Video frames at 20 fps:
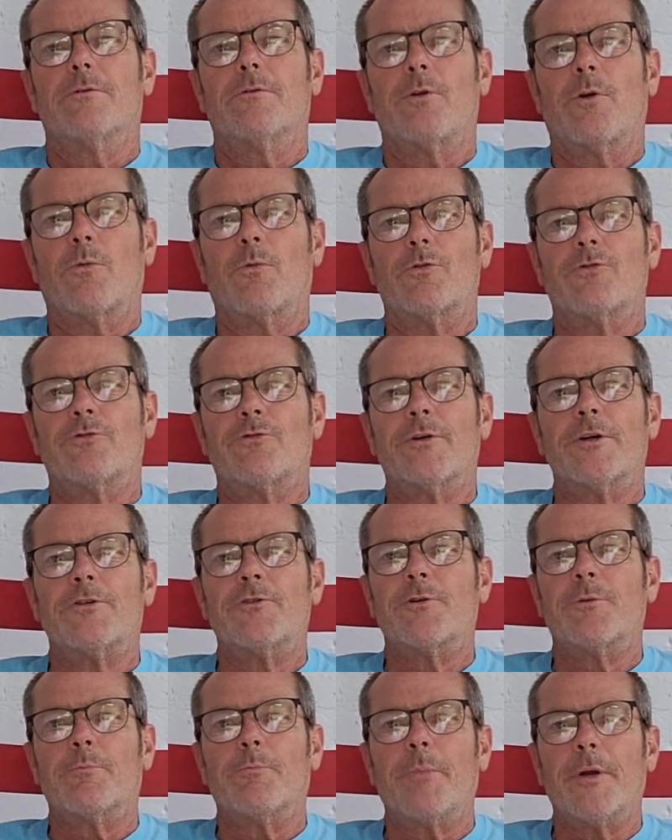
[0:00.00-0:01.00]
Don't
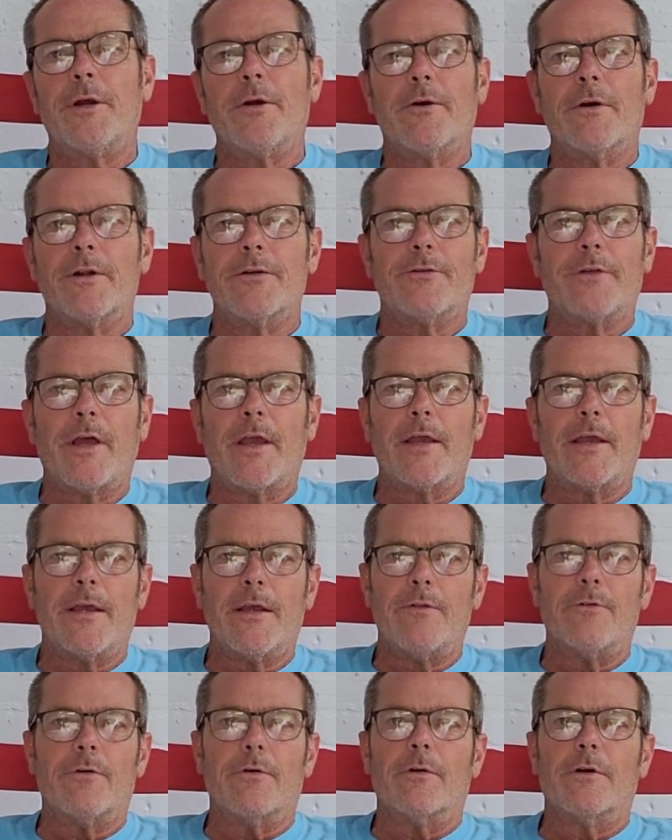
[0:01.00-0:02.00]
restrict your beer intake
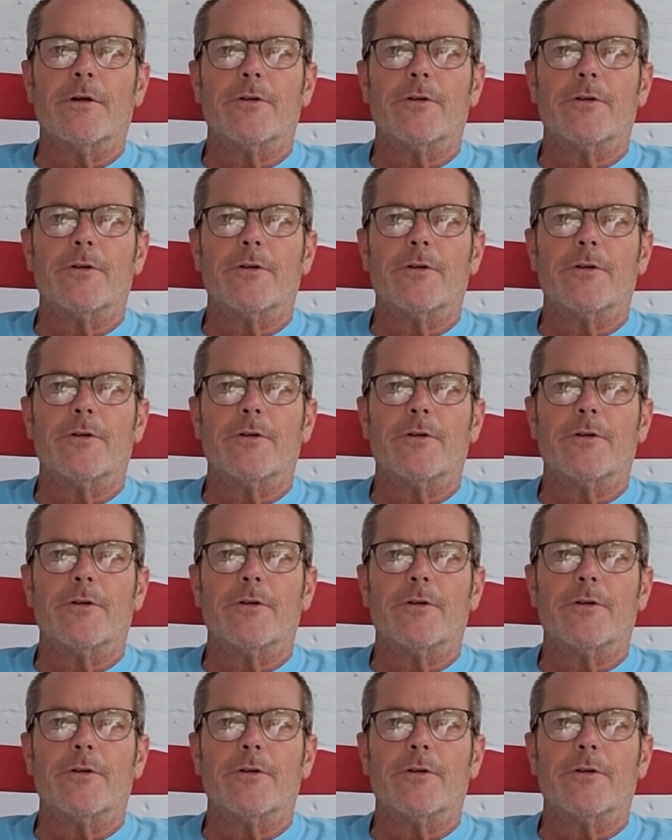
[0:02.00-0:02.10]
either.